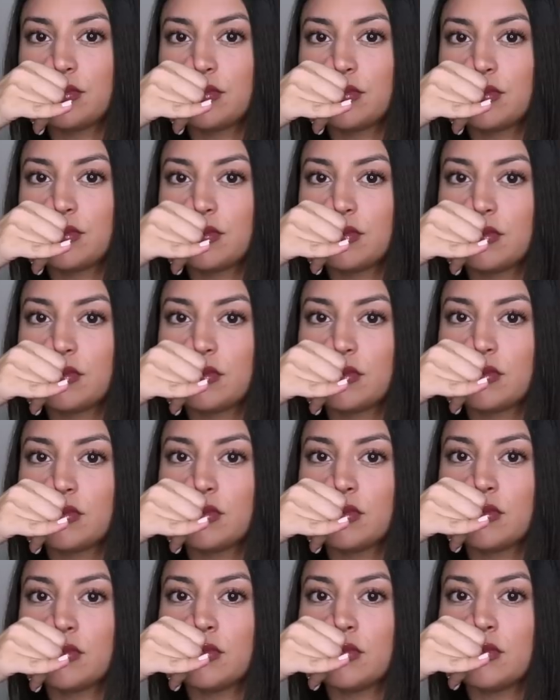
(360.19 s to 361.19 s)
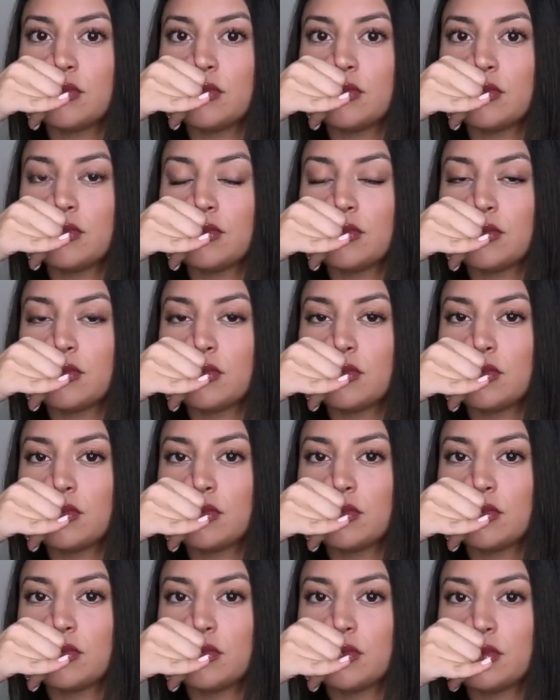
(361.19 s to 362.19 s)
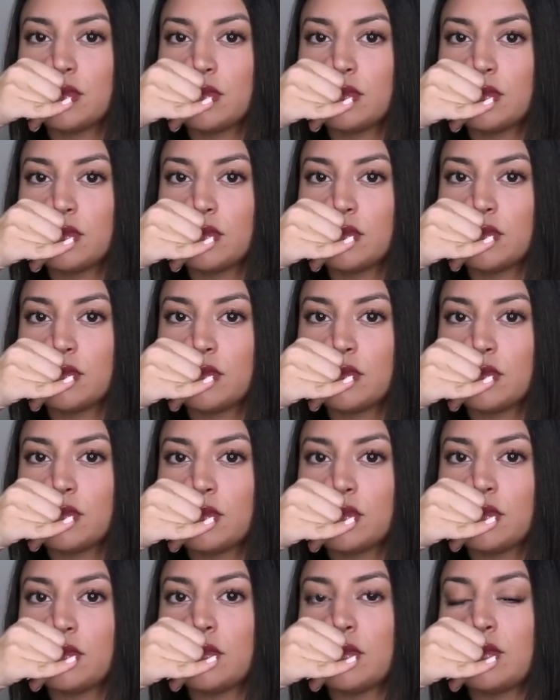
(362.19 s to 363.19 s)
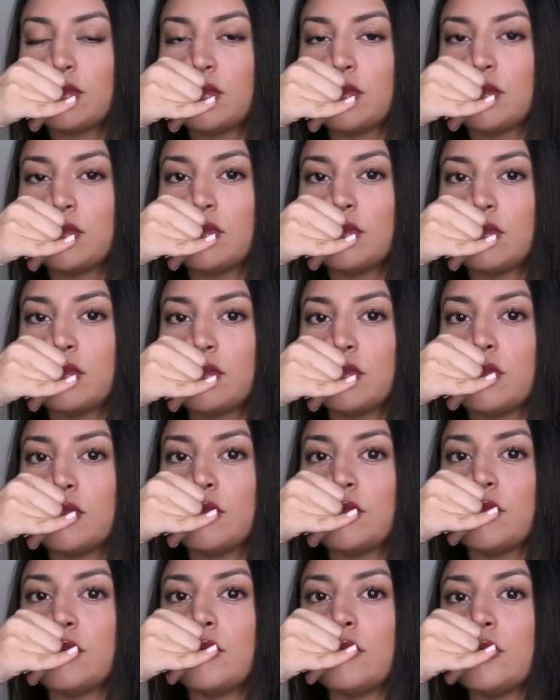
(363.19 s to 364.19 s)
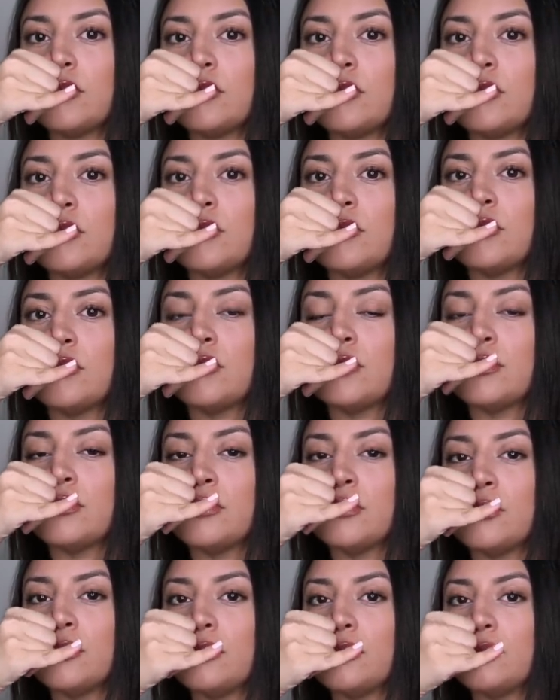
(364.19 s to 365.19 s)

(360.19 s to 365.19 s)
No one is speaking in this clip.